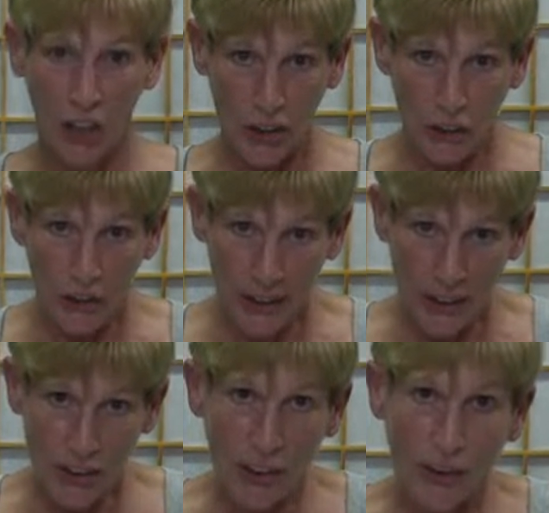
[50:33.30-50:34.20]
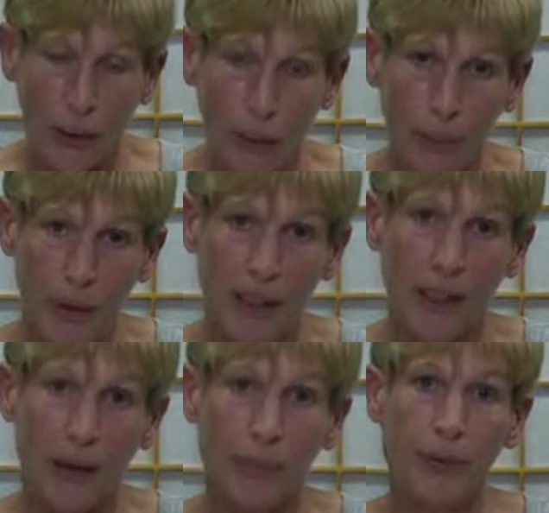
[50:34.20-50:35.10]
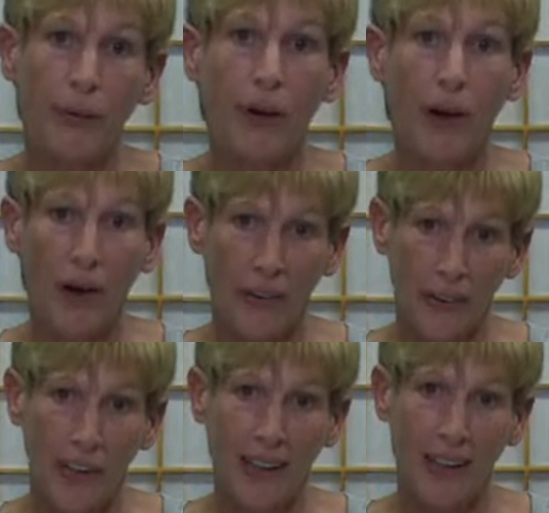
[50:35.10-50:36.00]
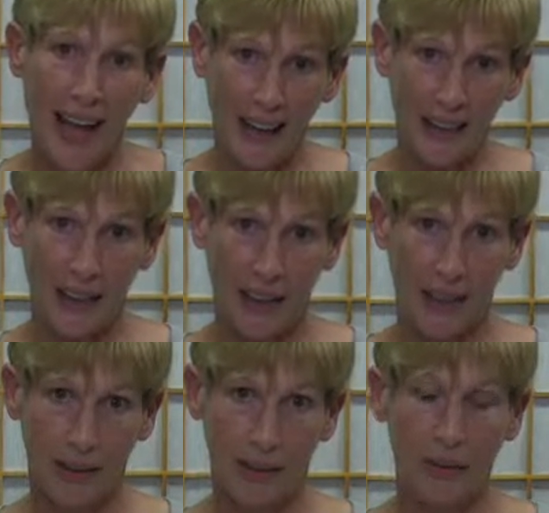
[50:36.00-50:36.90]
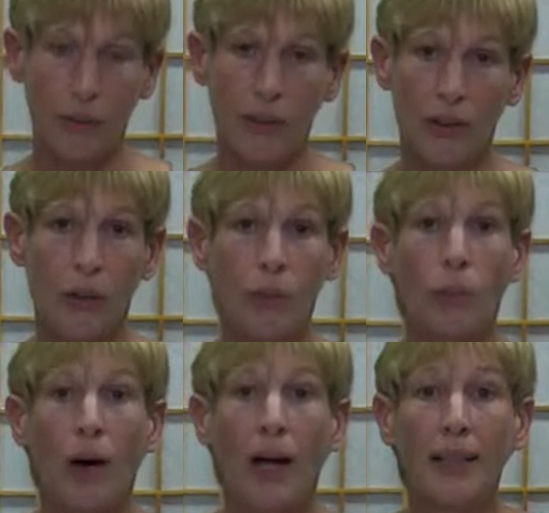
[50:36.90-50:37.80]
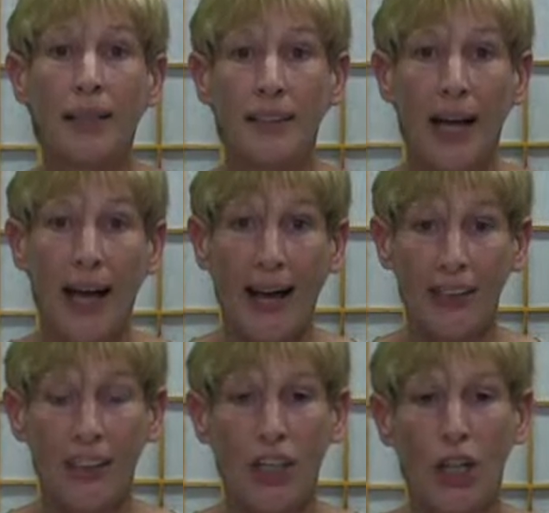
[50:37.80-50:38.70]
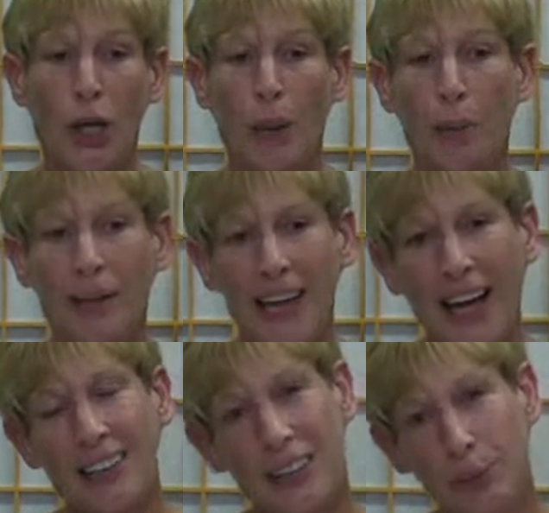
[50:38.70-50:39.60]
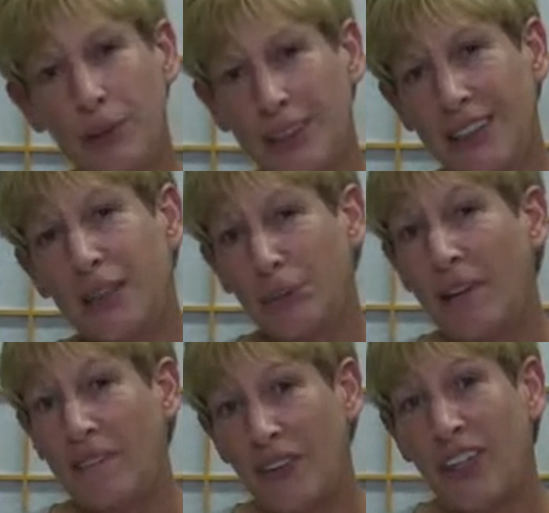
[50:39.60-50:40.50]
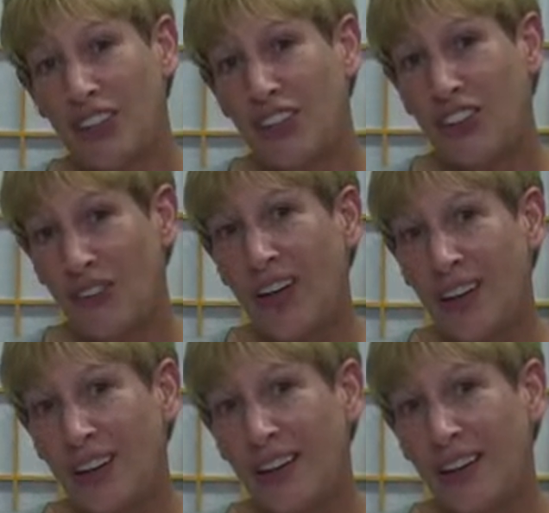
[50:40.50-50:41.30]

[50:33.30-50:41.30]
You can start opening up your heart and acting the way you want to act by actually putting some effort into it,